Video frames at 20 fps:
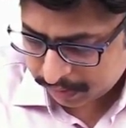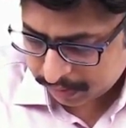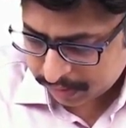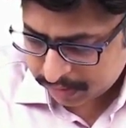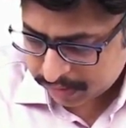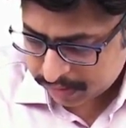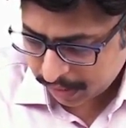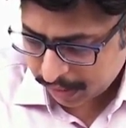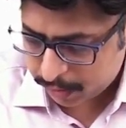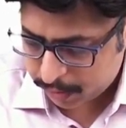the
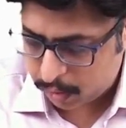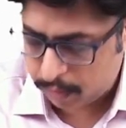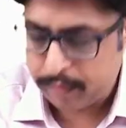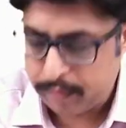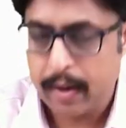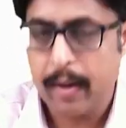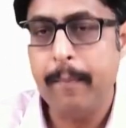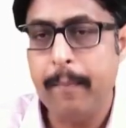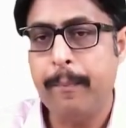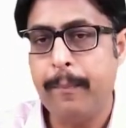site of
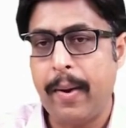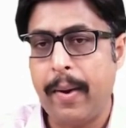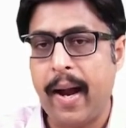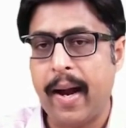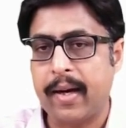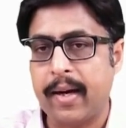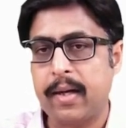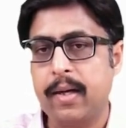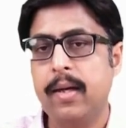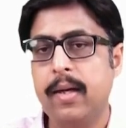
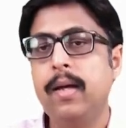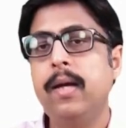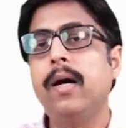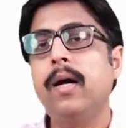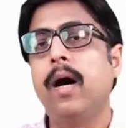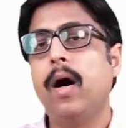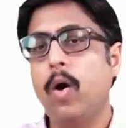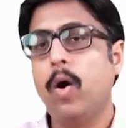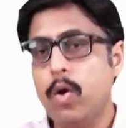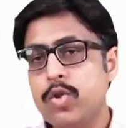impact.
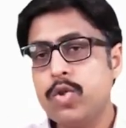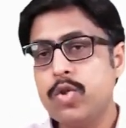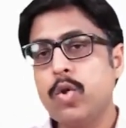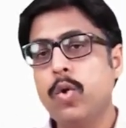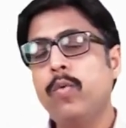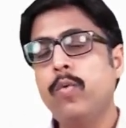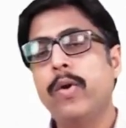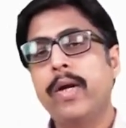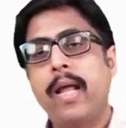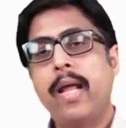Also,
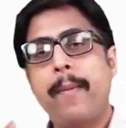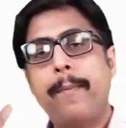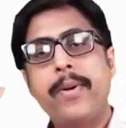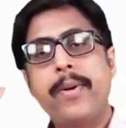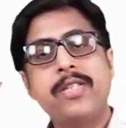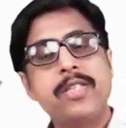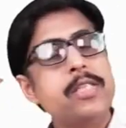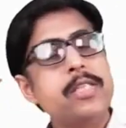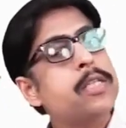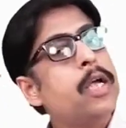what
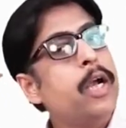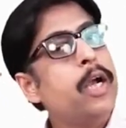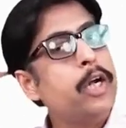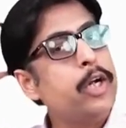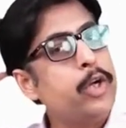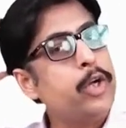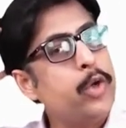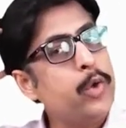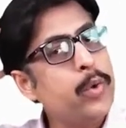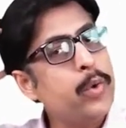happens is
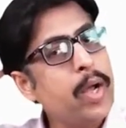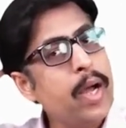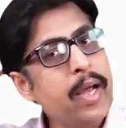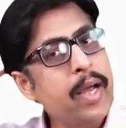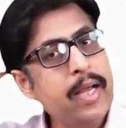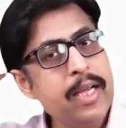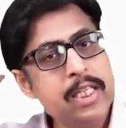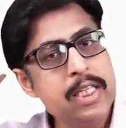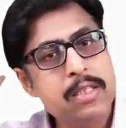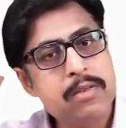dura
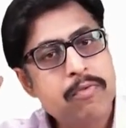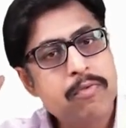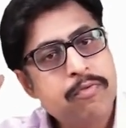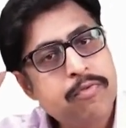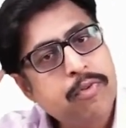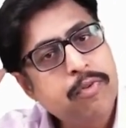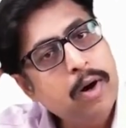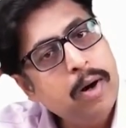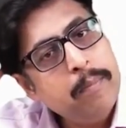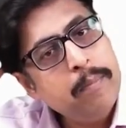is
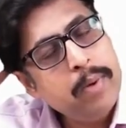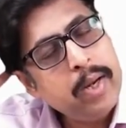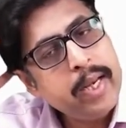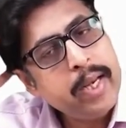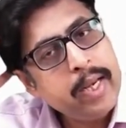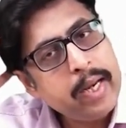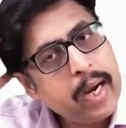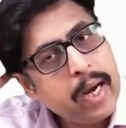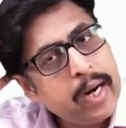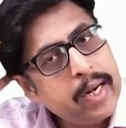
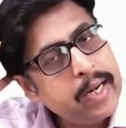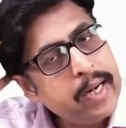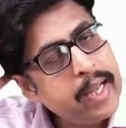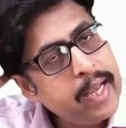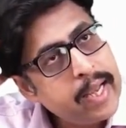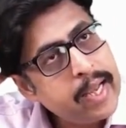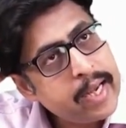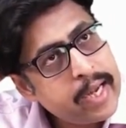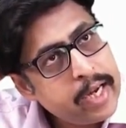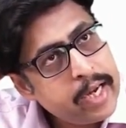firmly
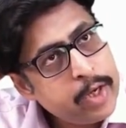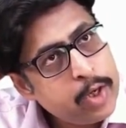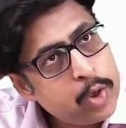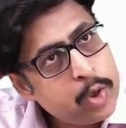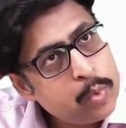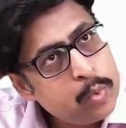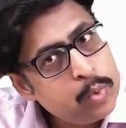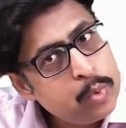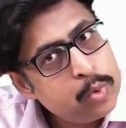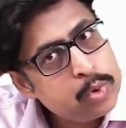adherent
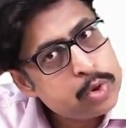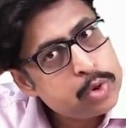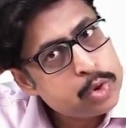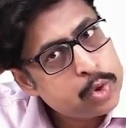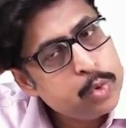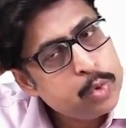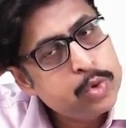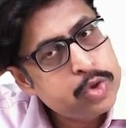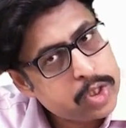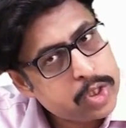to
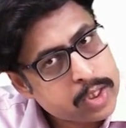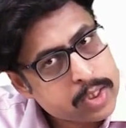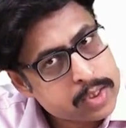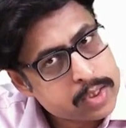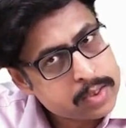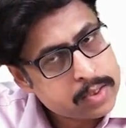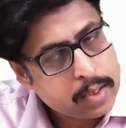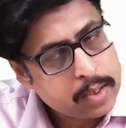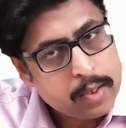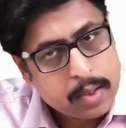
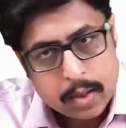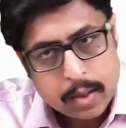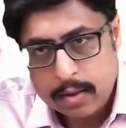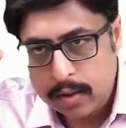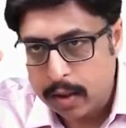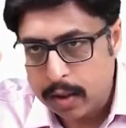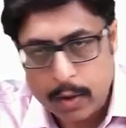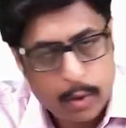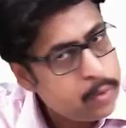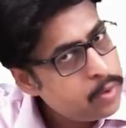sutures. The
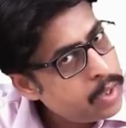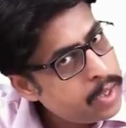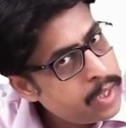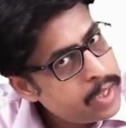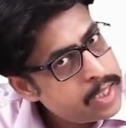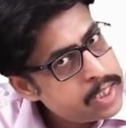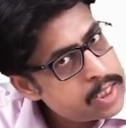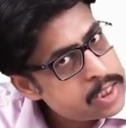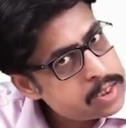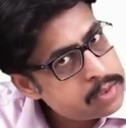dura
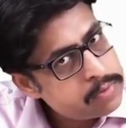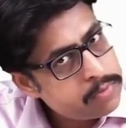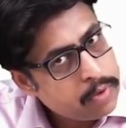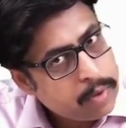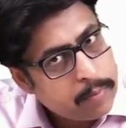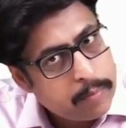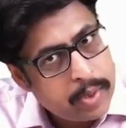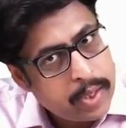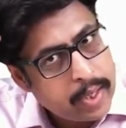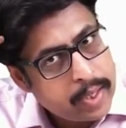is
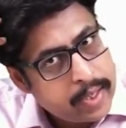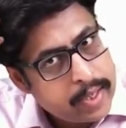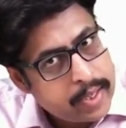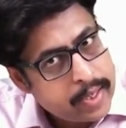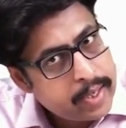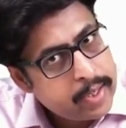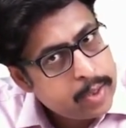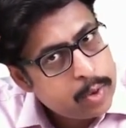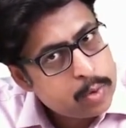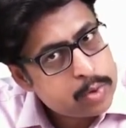firmly
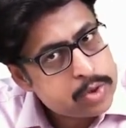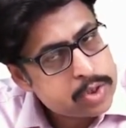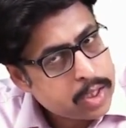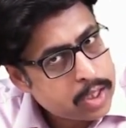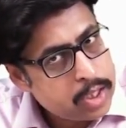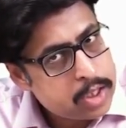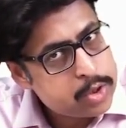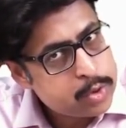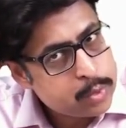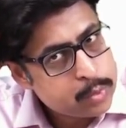adherent to
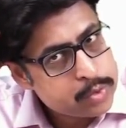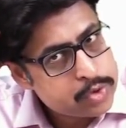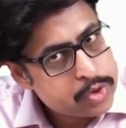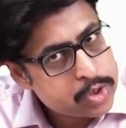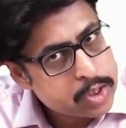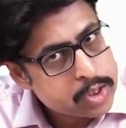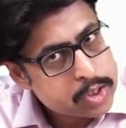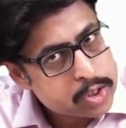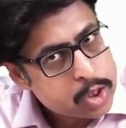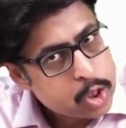skull
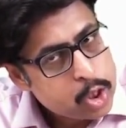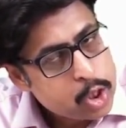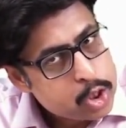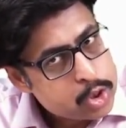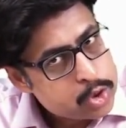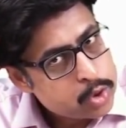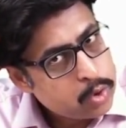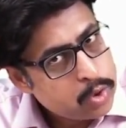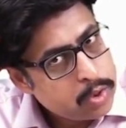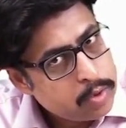sutures.
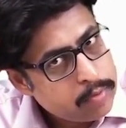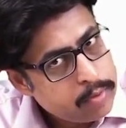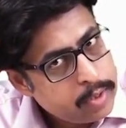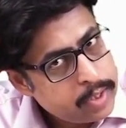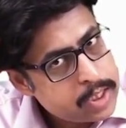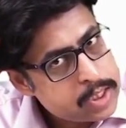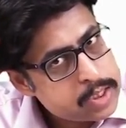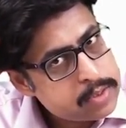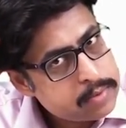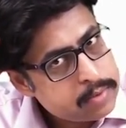So
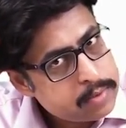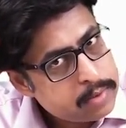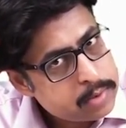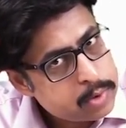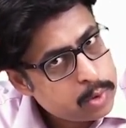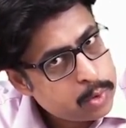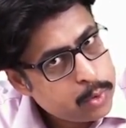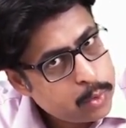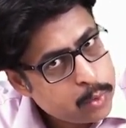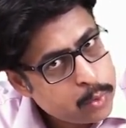
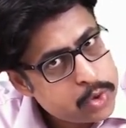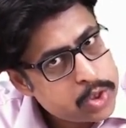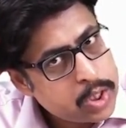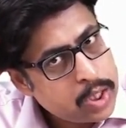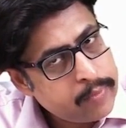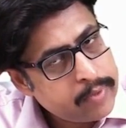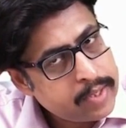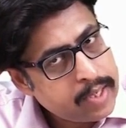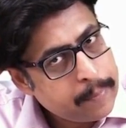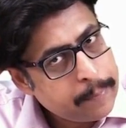
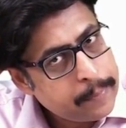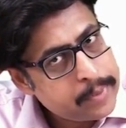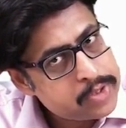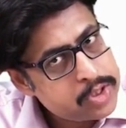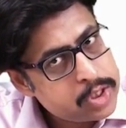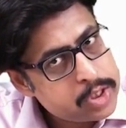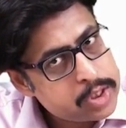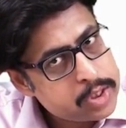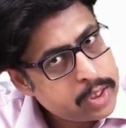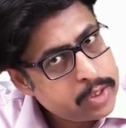usually what happens
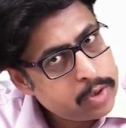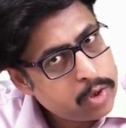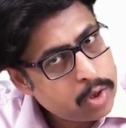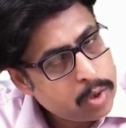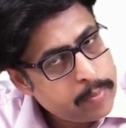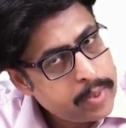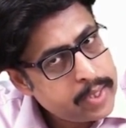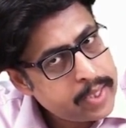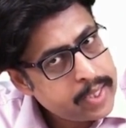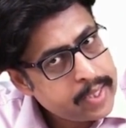is in
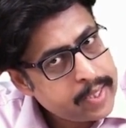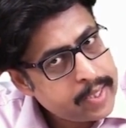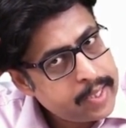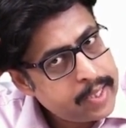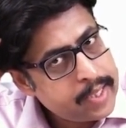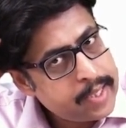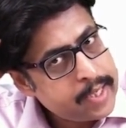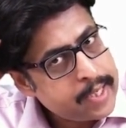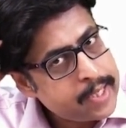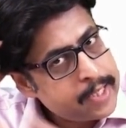traumatic
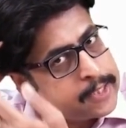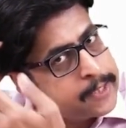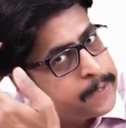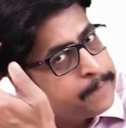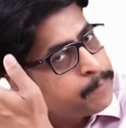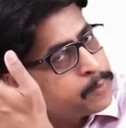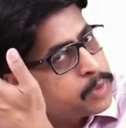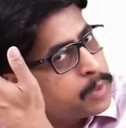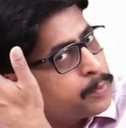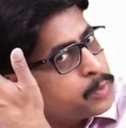EDH,
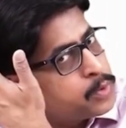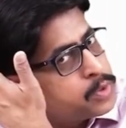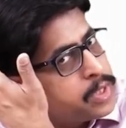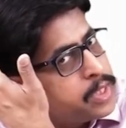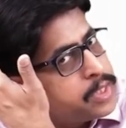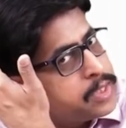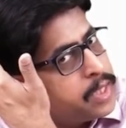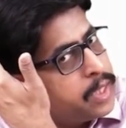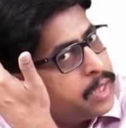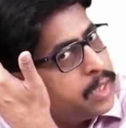suppose there
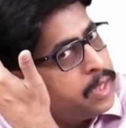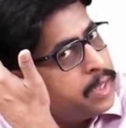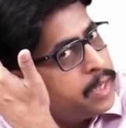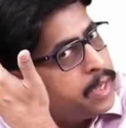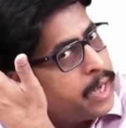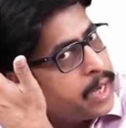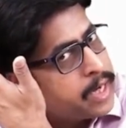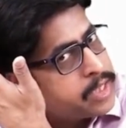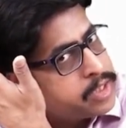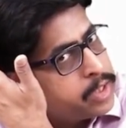is an
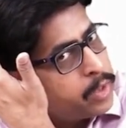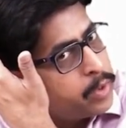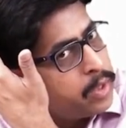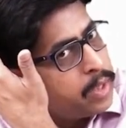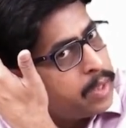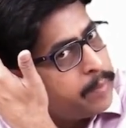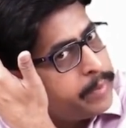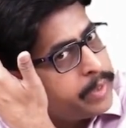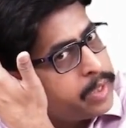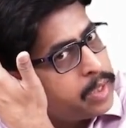extradural
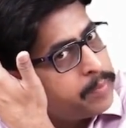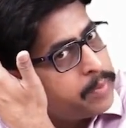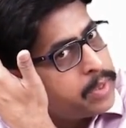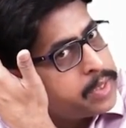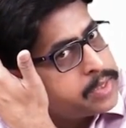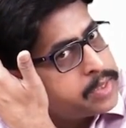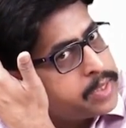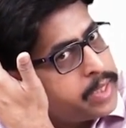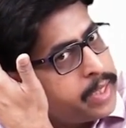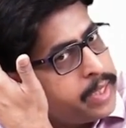hematoma
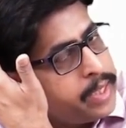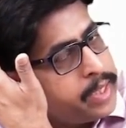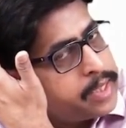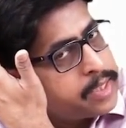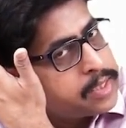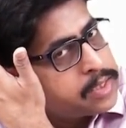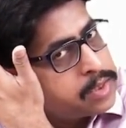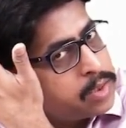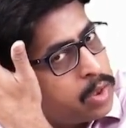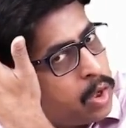is there, it
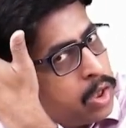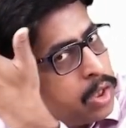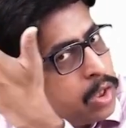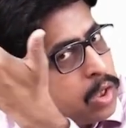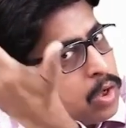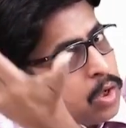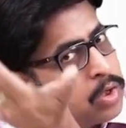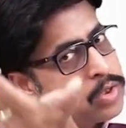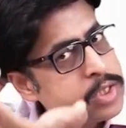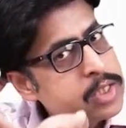does not
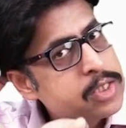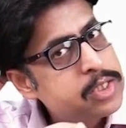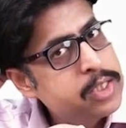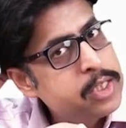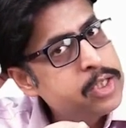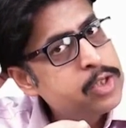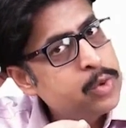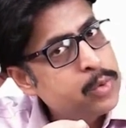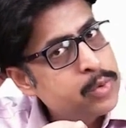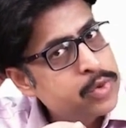crosses
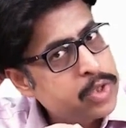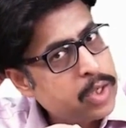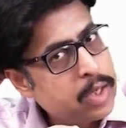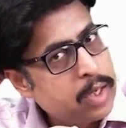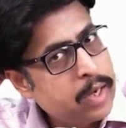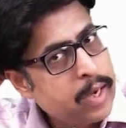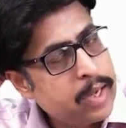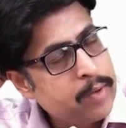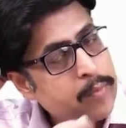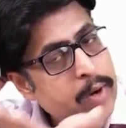the suture
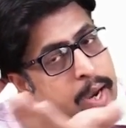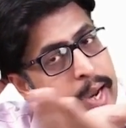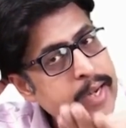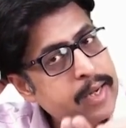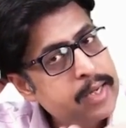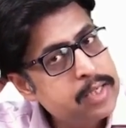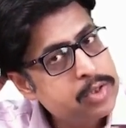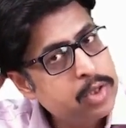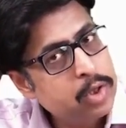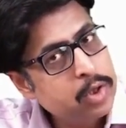line. Why it
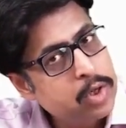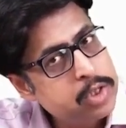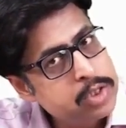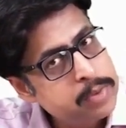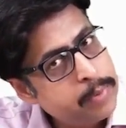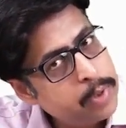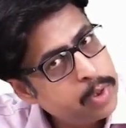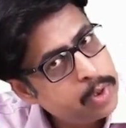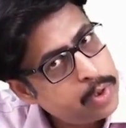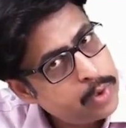does not cross
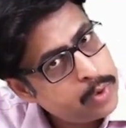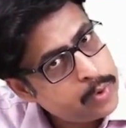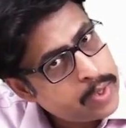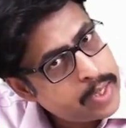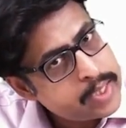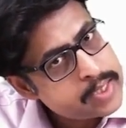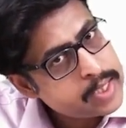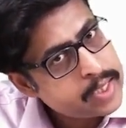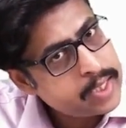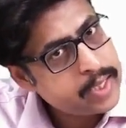it? Because dura
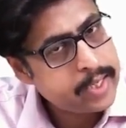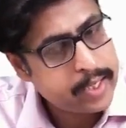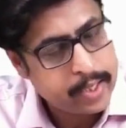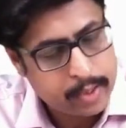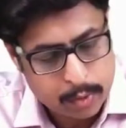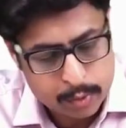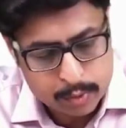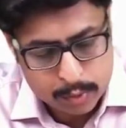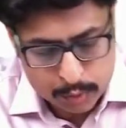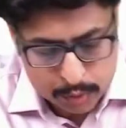is
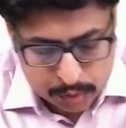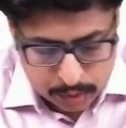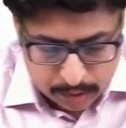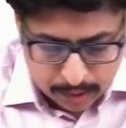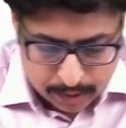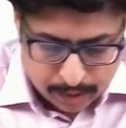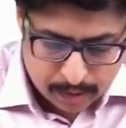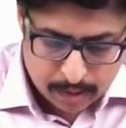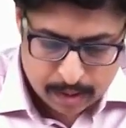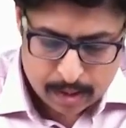adherent to suture
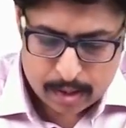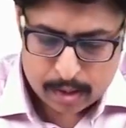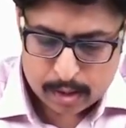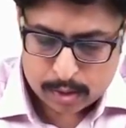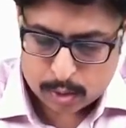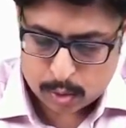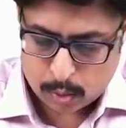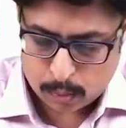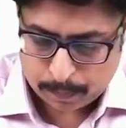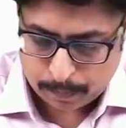line.
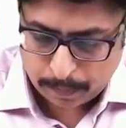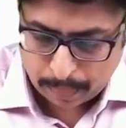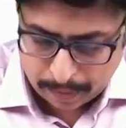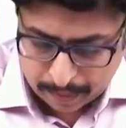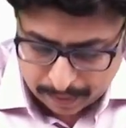So